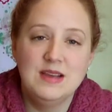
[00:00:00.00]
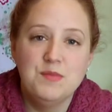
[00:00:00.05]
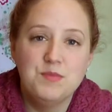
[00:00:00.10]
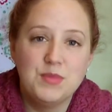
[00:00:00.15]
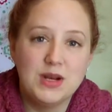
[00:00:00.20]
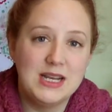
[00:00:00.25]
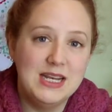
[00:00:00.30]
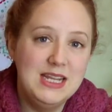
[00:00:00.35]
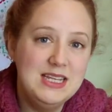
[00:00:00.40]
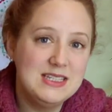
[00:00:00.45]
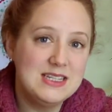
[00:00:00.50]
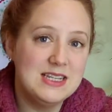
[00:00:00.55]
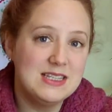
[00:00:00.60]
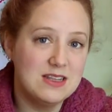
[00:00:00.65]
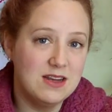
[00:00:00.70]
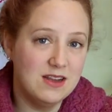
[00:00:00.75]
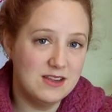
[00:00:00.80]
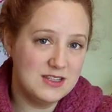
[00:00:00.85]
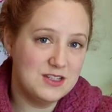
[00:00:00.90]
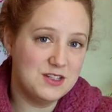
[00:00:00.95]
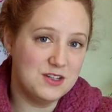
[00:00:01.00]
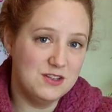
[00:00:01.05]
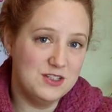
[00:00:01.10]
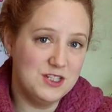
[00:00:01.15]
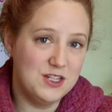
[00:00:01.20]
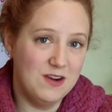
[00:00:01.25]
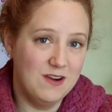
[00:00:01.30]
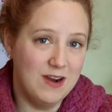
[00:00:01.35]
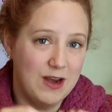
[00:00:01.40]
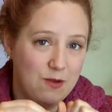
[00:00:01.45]
But at least it's a lot
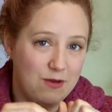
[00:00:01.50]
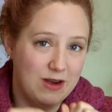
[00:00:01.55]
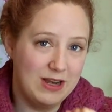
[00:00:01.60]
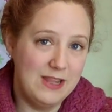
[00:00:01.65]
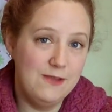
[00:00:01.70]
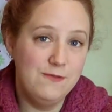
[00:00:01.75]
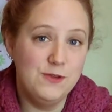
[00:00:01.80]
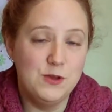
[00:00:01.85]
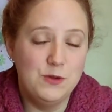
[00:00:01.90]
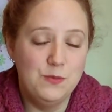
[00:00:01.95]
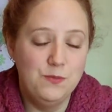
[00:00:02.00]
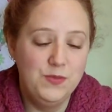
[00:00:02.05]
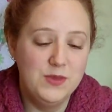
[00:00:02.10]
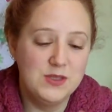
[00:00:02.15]
sturdier and it'll leave you